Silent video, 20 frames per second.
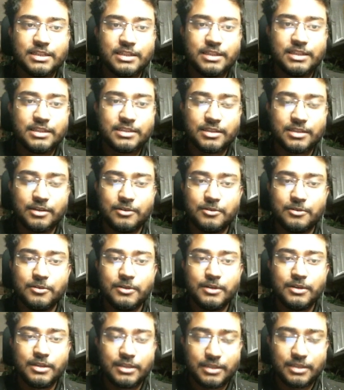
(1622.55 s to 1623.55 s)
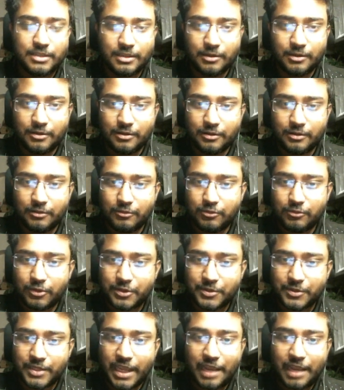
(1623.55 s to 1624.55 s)
So what
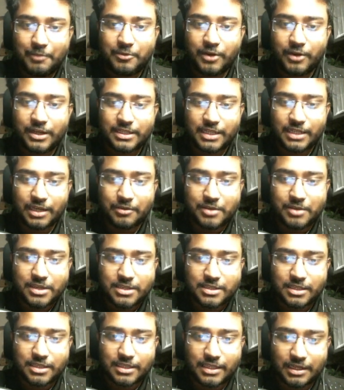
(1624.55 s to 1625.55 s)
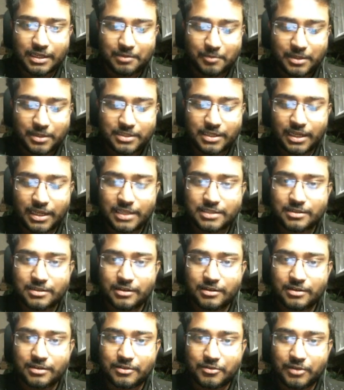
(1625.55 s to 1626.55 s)
we have right now is that missiles
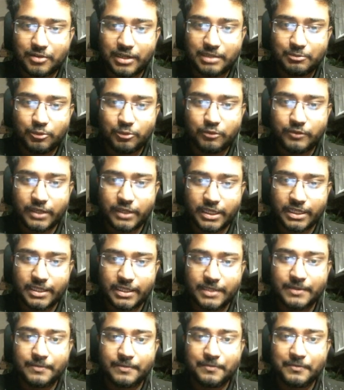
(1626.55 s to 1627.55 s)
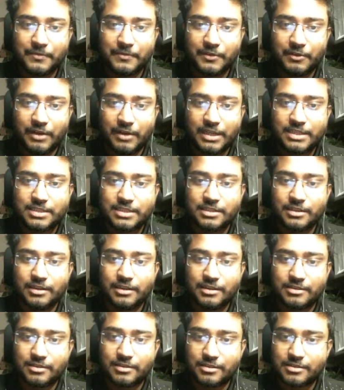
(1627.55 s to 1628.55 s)
aren't really moving, right?
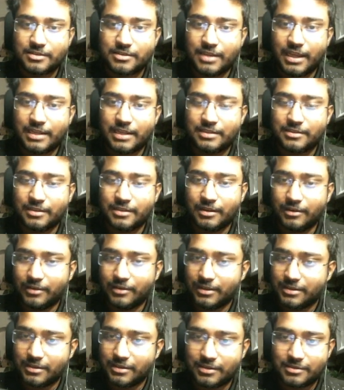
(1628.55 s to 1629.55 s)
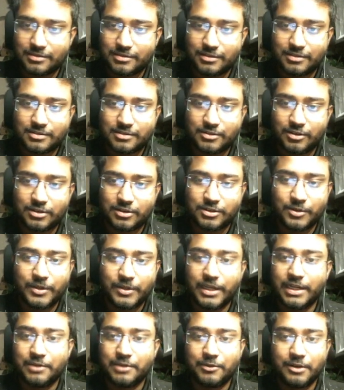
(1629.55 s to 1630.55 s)
It just stands there. It's just not going
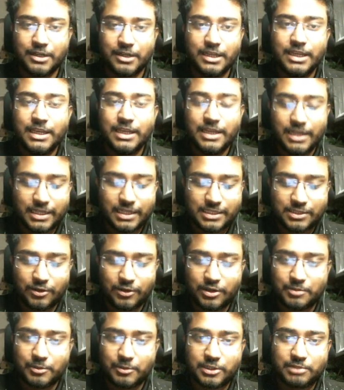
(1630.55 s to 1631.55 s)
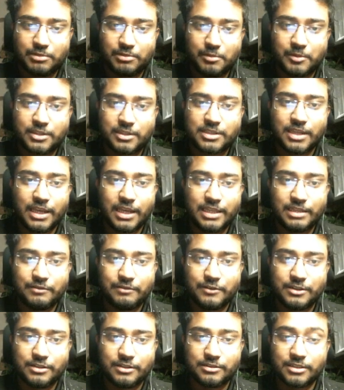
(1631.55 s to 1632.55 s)
anywhere. It's not much of a missile if
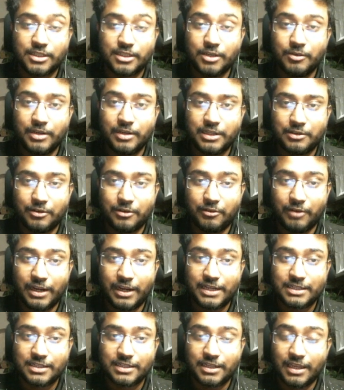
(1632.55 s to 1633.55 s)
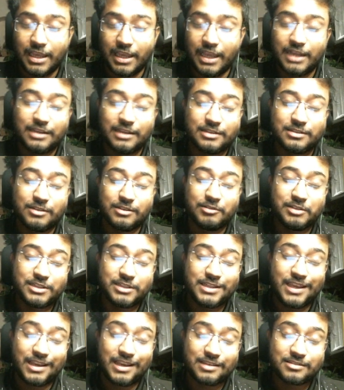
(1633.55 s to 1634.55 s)
it doesn't go anywhere, right? And it's only
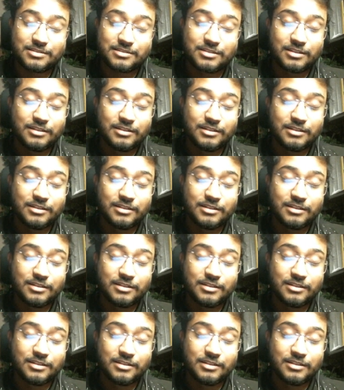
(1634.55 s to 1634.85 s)
text.